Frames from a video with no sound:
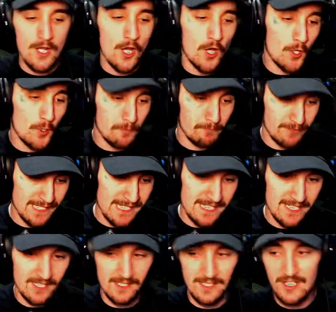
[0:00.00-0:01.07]
home plate
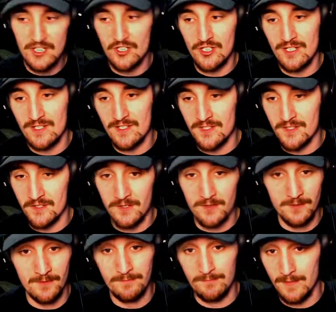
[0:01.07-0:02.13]
collisions
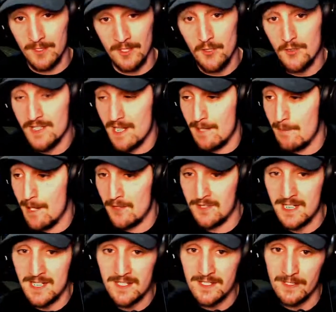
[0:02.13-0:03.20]
or a Jose
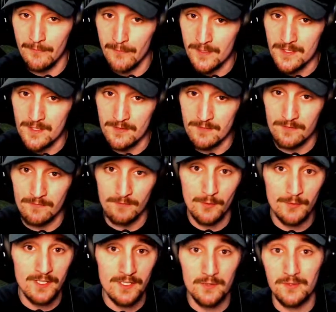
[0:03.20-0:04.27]
Bautista versus
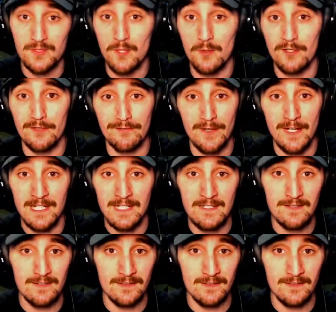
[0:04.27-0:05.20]
Rougned Odor fight,